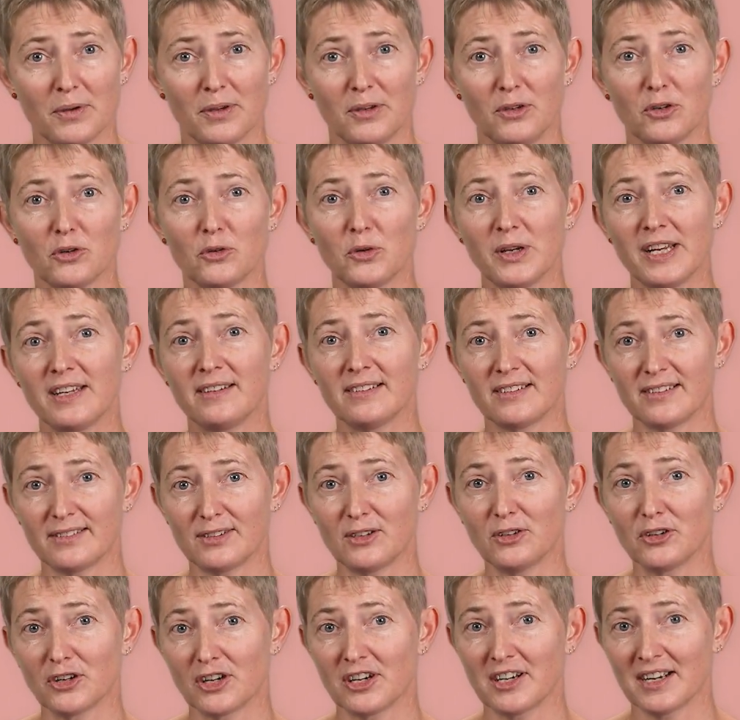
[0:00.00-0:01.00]
your readers
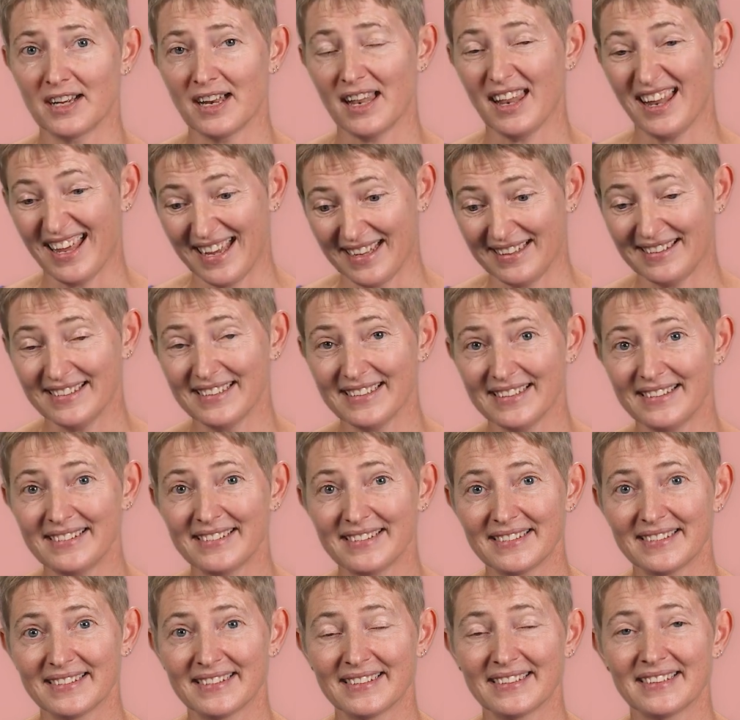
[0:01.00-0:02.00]
look like
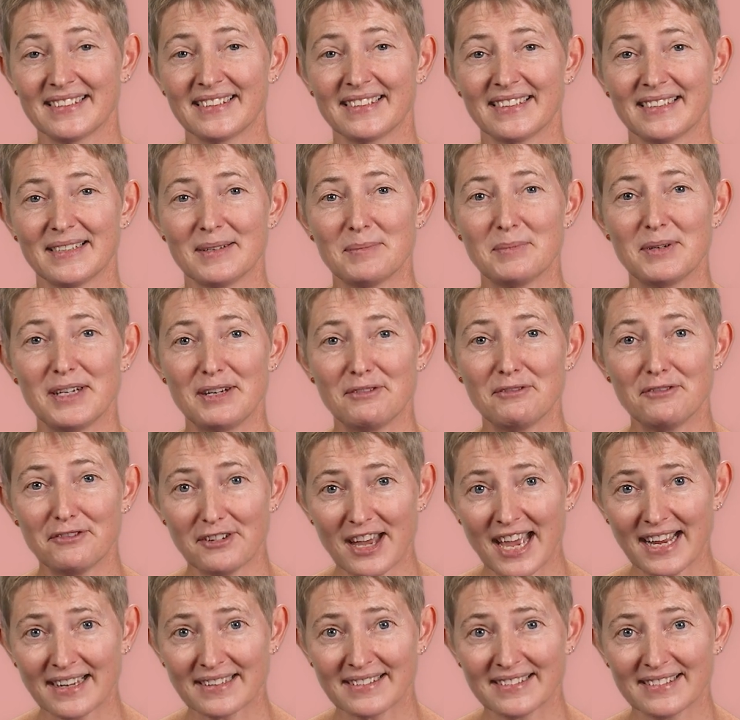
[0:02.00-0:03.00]
this, but in
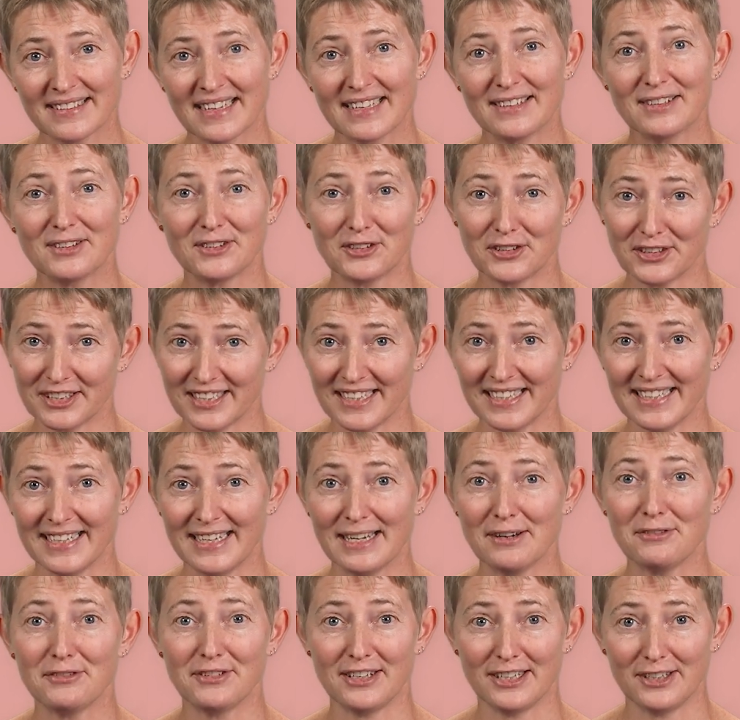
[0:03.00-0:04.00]
fact, and certainly
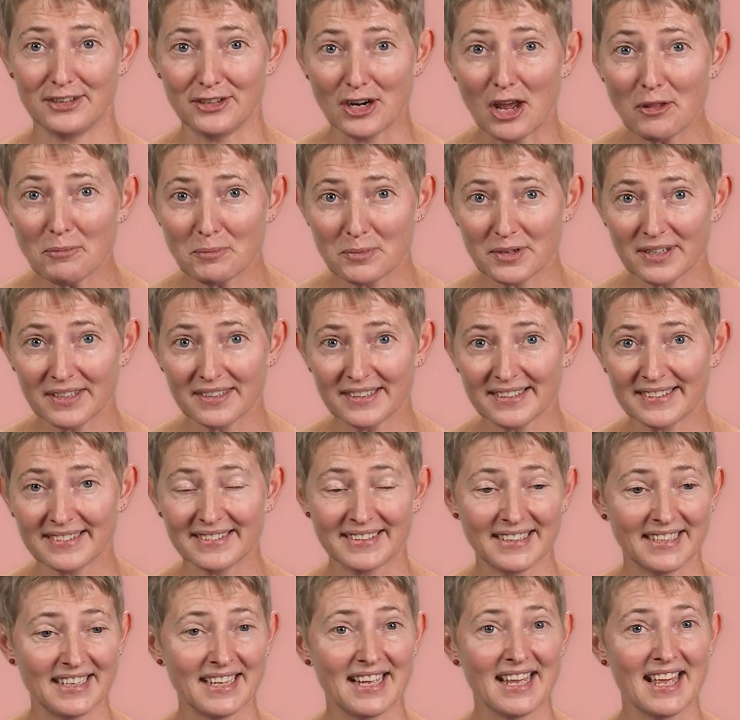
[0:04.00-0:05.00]
if they're non-peers,
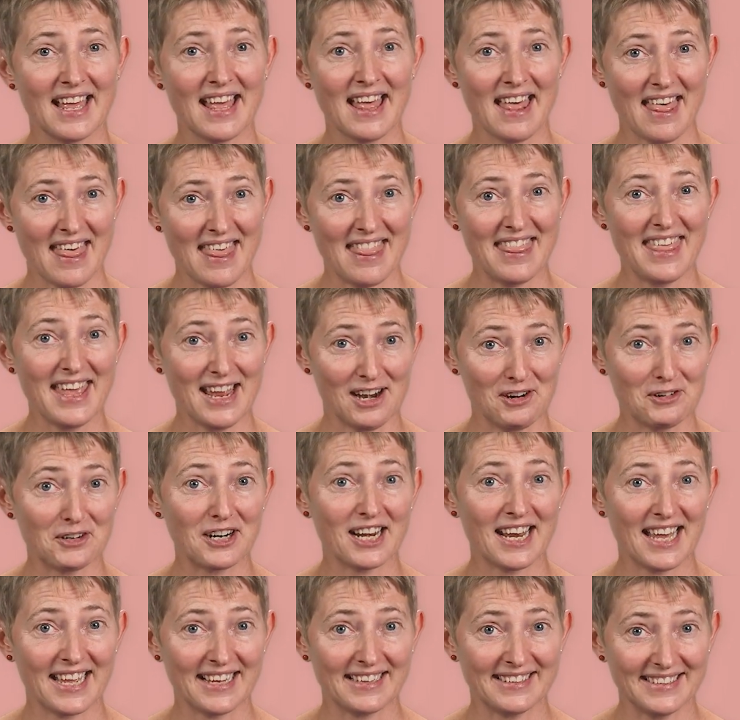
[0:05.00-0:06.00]
they look
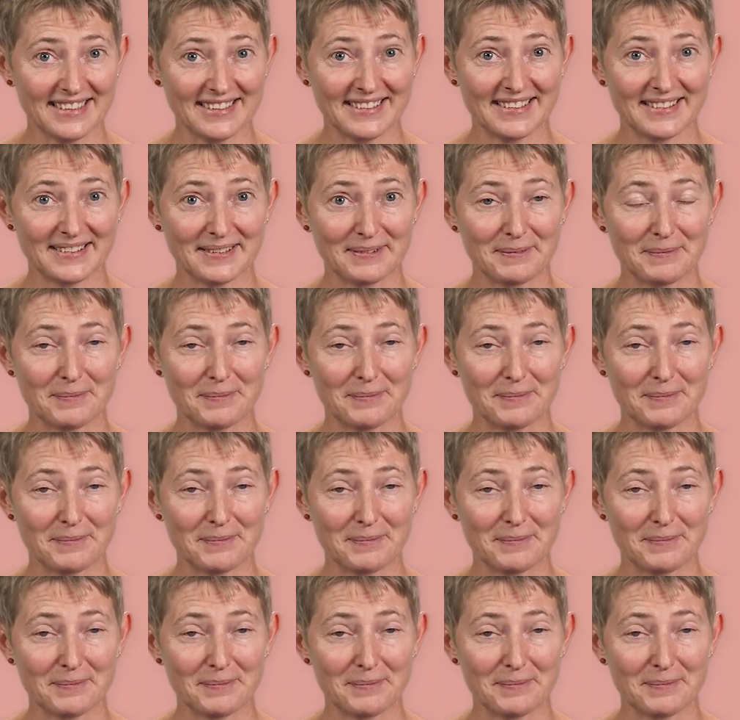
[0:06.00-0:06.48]
like this.